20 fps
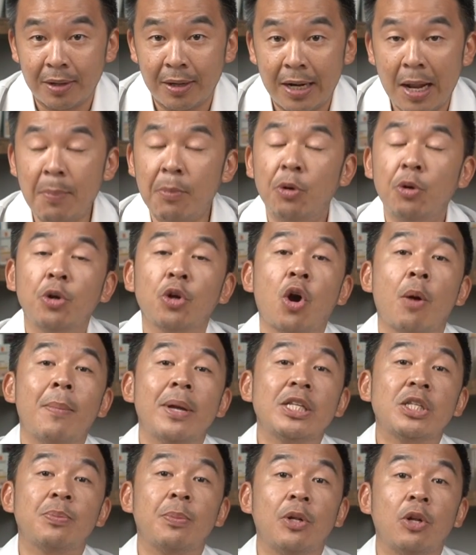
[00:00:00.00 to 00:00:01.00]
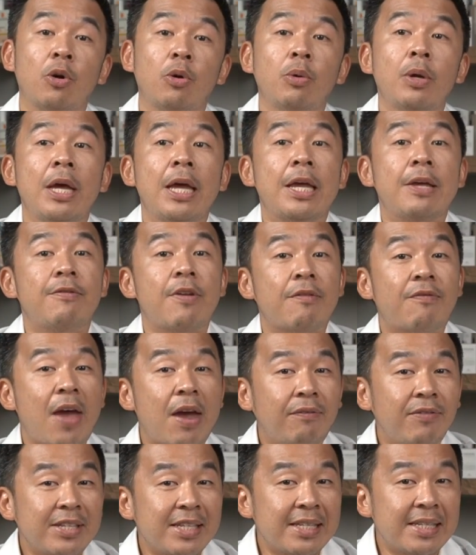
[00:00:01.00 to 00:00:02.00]
Let me know in the comments below if you have
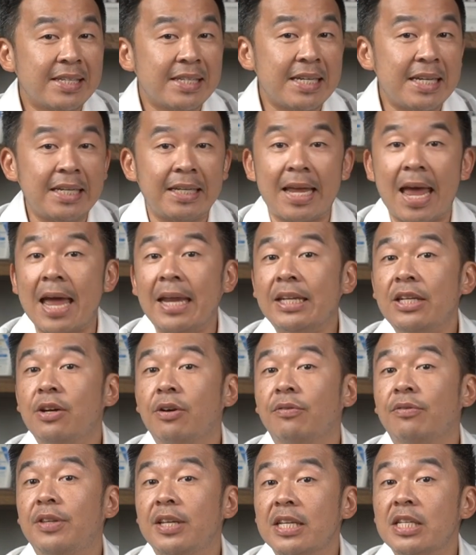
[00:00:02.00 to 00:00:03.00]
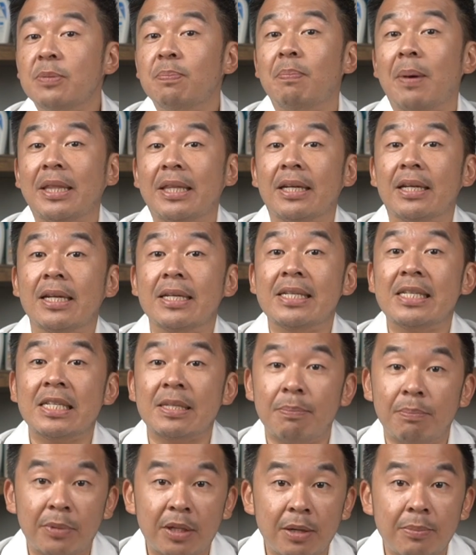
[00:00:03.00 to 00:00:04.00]
ever seen any of these particular
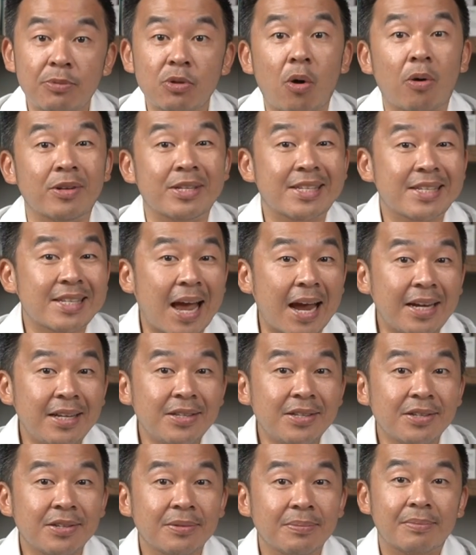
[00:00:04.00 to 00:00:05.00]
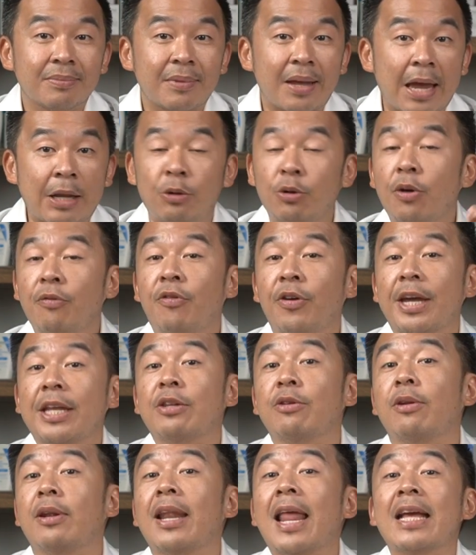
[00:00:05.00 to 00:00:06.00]
symptoms or signs. And do not forget
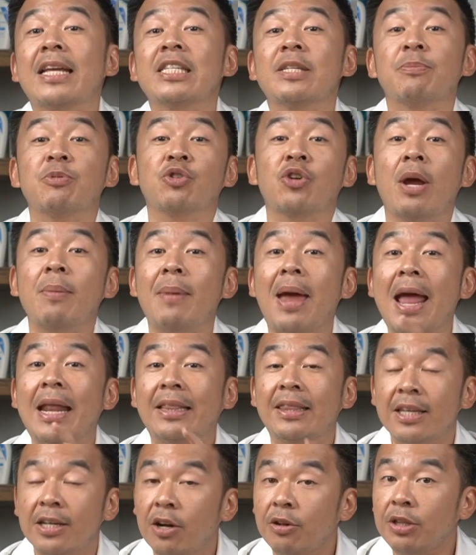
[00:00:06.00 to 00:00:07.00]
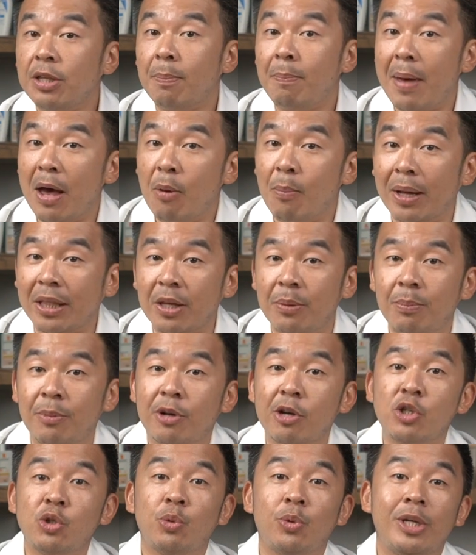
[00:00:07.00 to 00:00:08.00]
to like, subscribe, and turn on the bell button
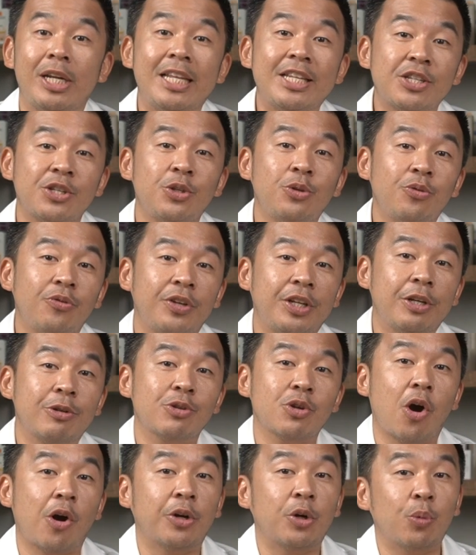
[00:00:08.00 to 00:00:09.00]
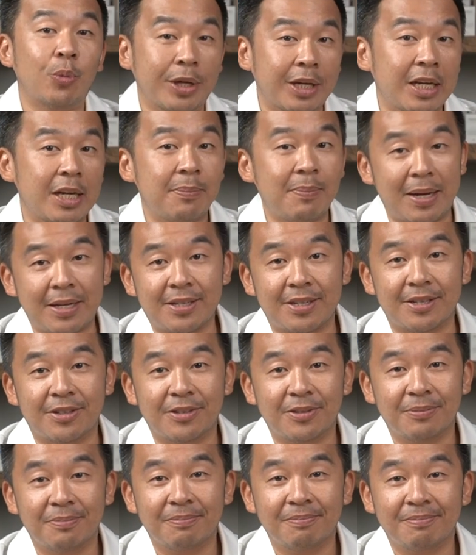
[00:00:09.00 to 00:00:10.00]
because we release new videos on a weekly
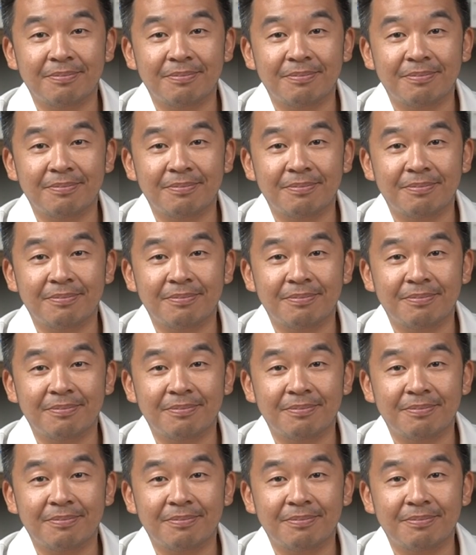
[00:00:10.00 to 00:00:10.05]
basis.